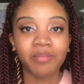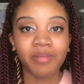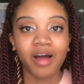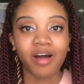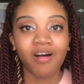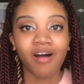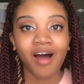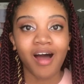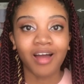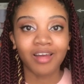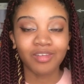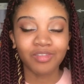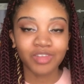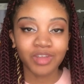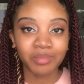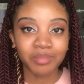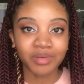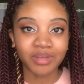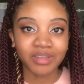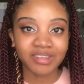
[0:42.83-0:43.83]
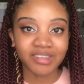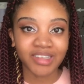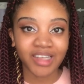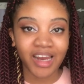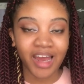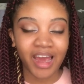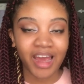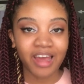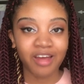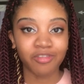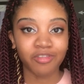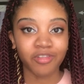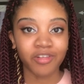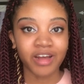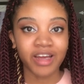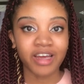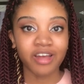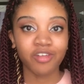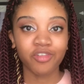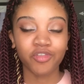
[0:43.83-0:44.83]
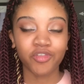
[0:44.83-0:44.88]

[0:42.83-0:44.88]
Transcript: about all of the books that I have read